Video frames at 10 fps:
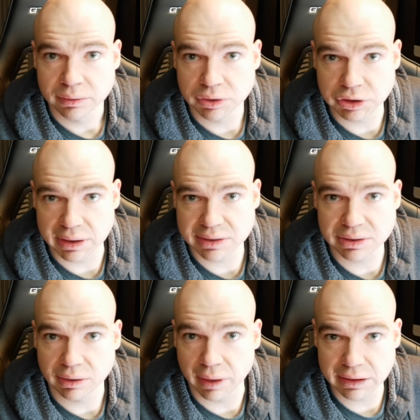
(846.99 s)
just
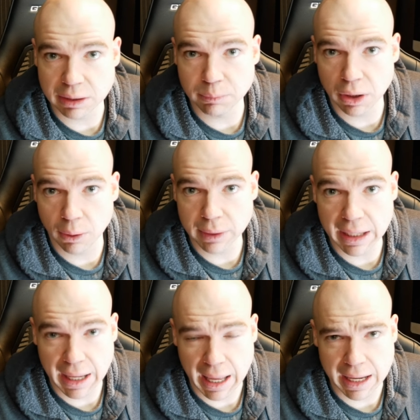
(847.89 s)
let them know that,
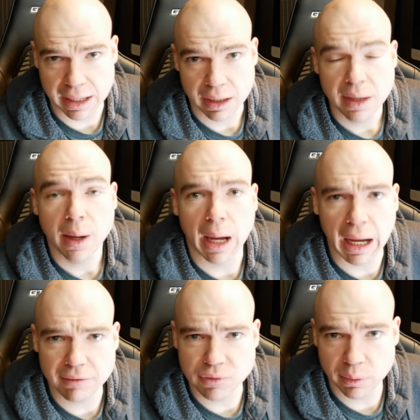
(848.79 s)
hey,
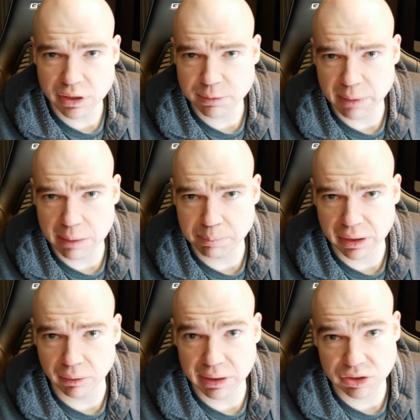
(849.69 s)
I've noticed my
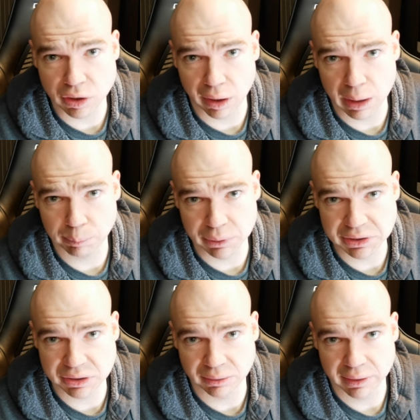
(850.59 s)
bill has gone up
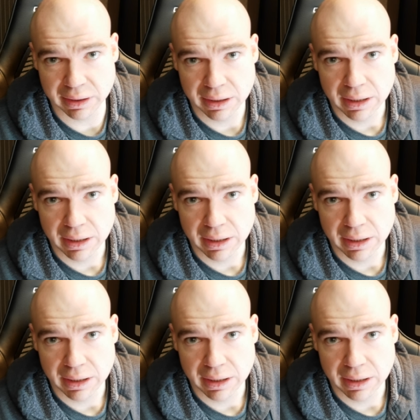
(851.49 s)
recently,